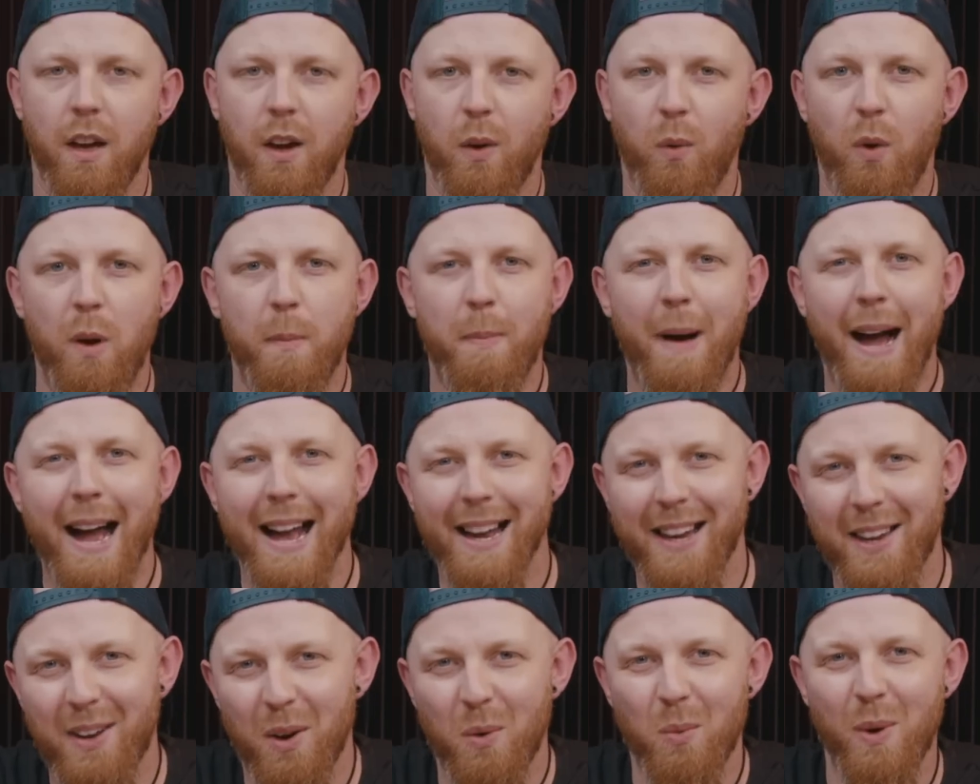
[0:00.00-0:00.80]
We're
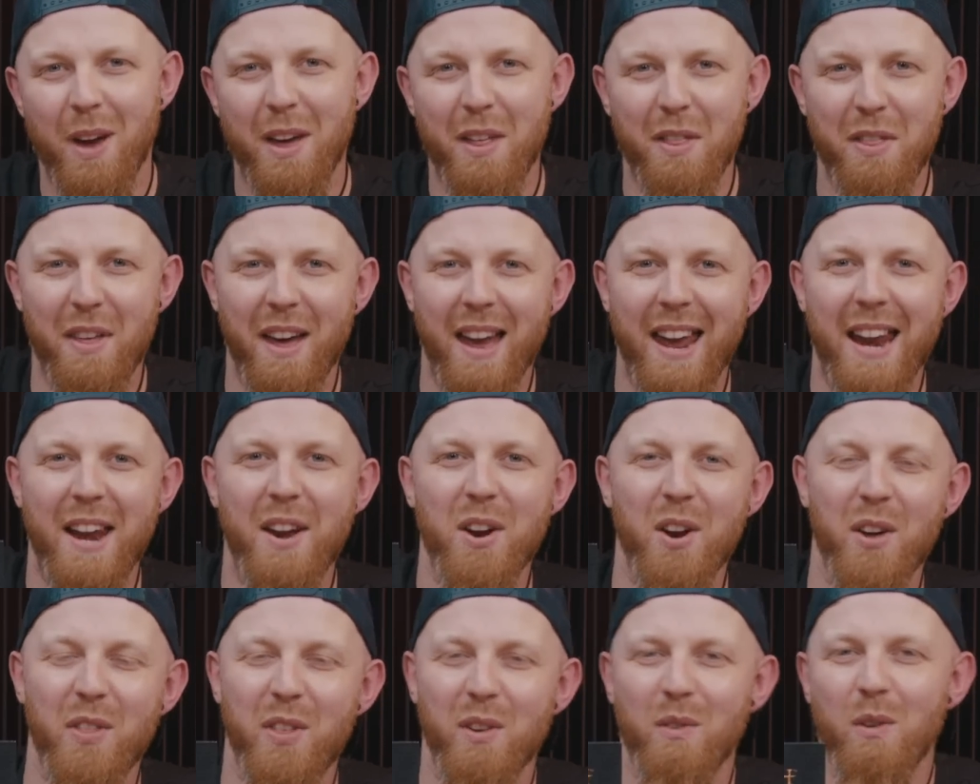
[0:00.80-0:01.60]
back with
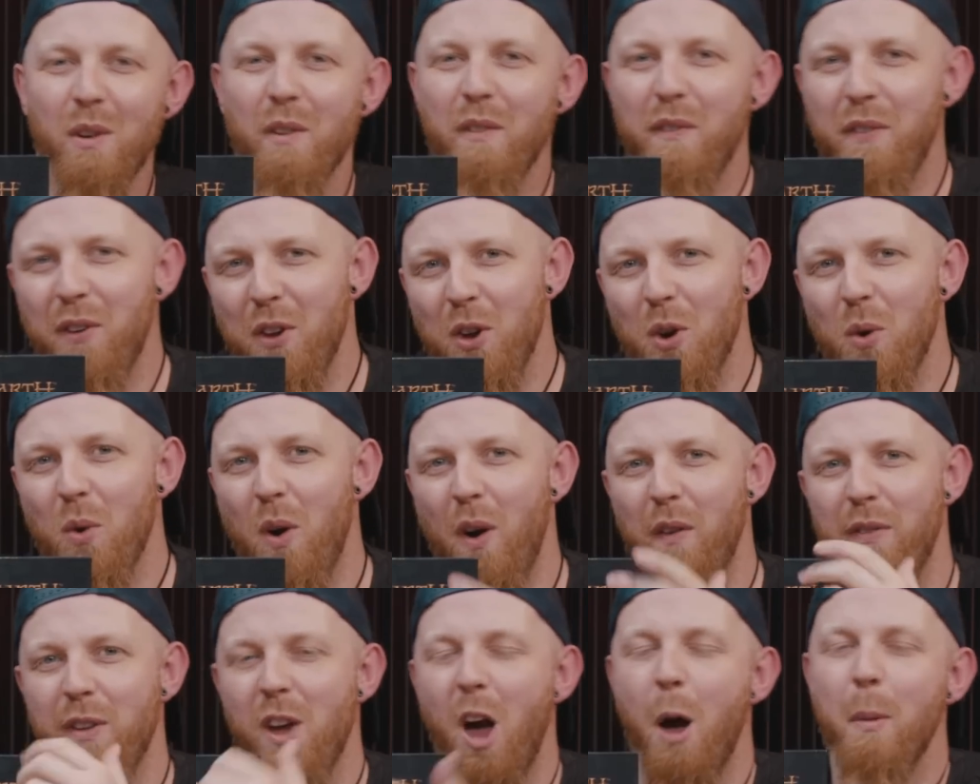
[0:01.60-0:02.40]
another review
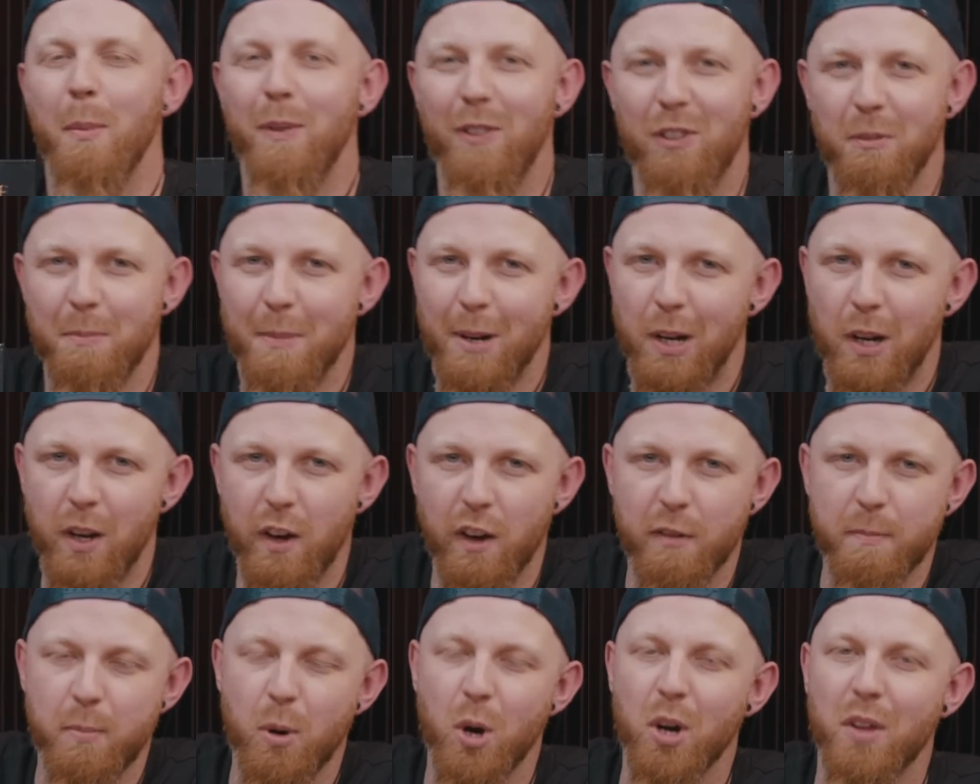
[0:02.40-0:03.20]
of the Armies of
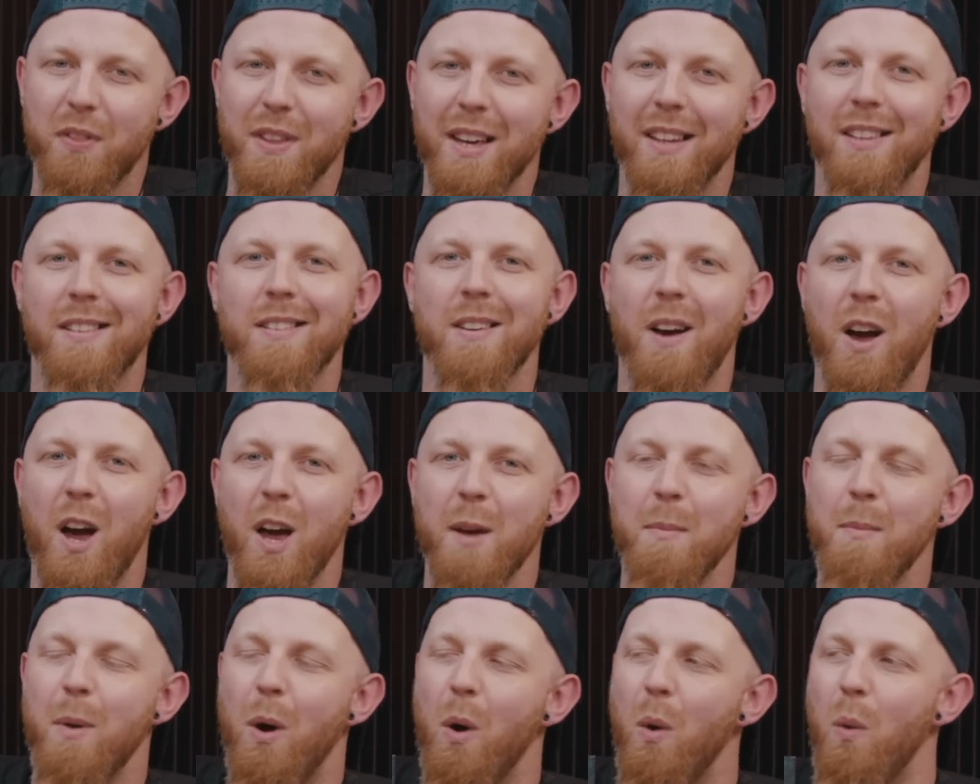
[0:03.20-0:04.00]
Middle-earth book, this
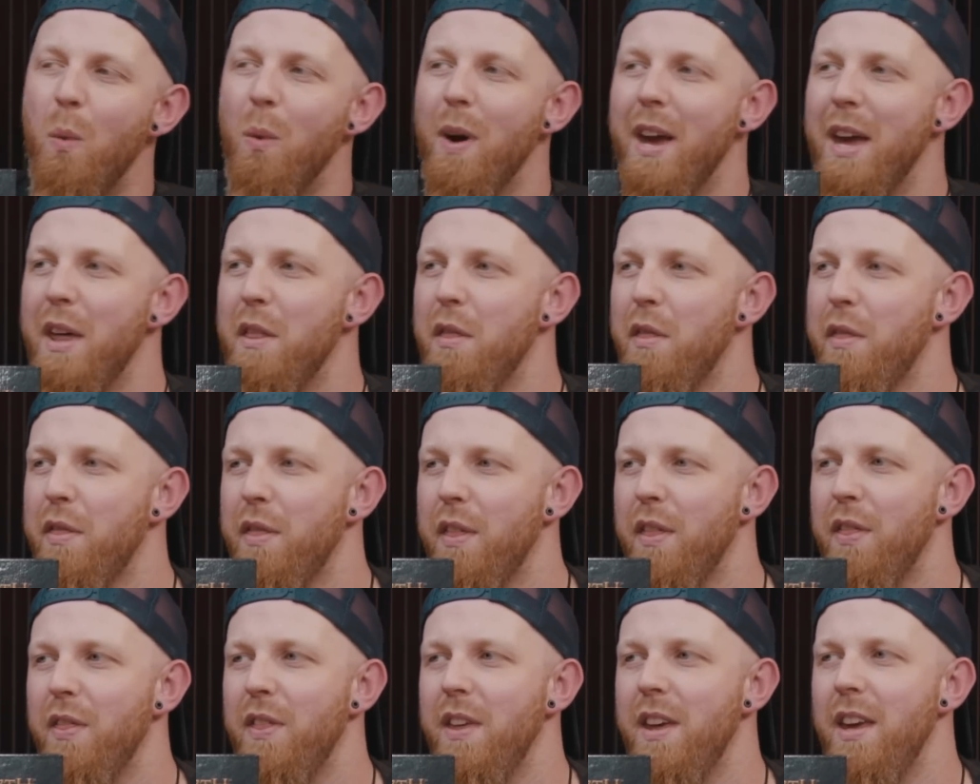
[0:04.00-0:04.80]
time
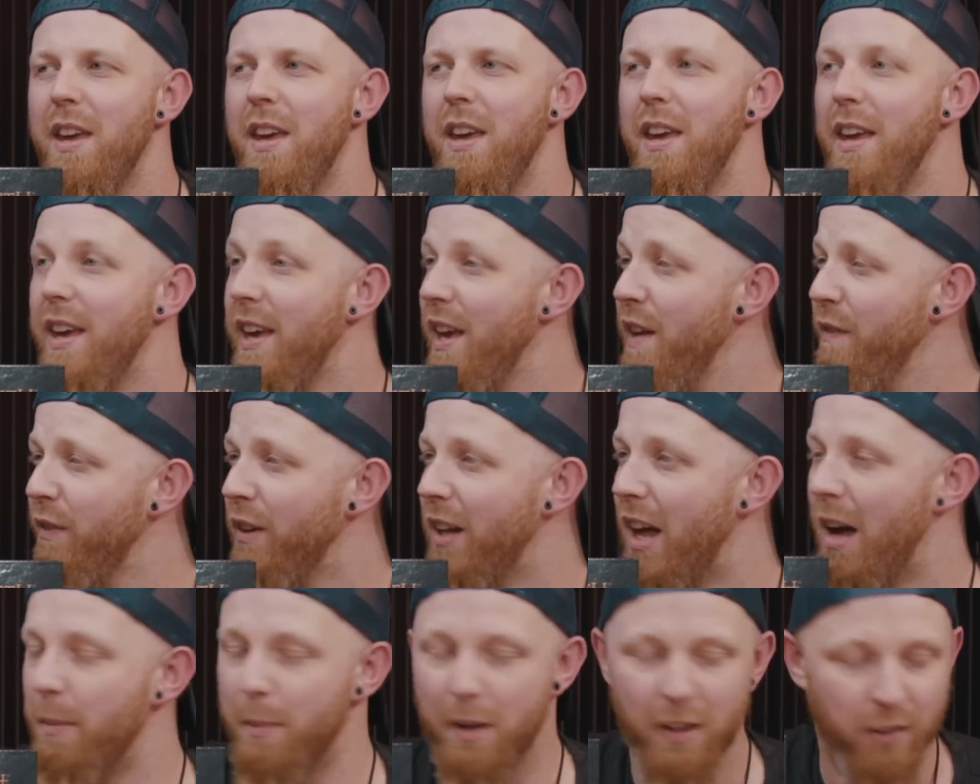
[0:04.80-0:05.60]
with the evil
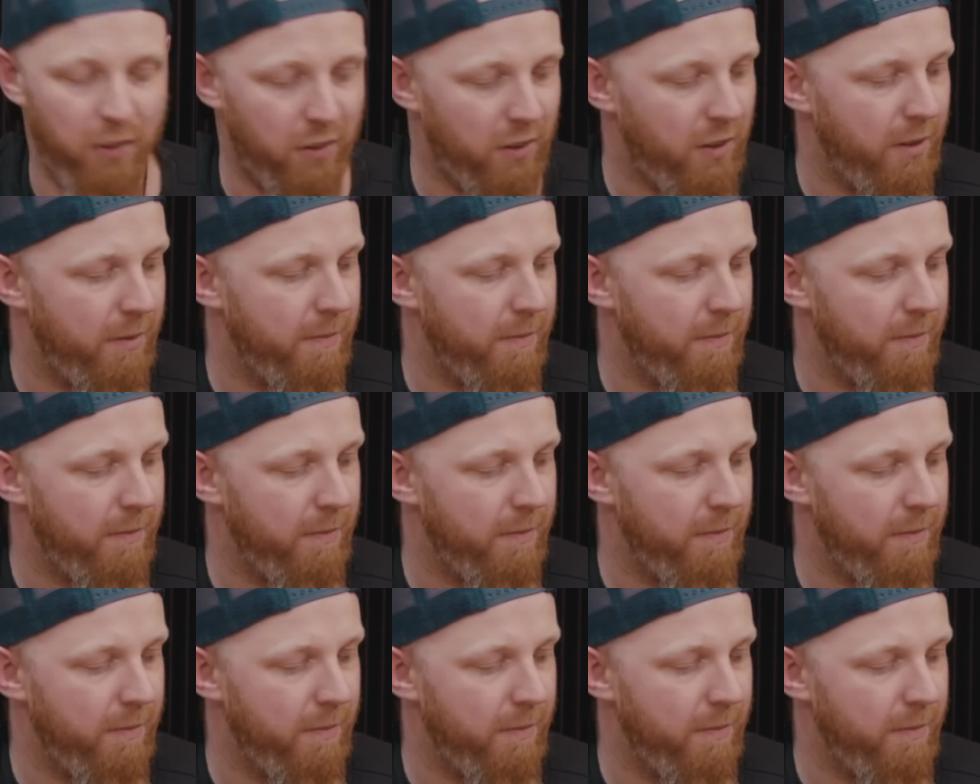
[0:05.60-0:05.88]
armies.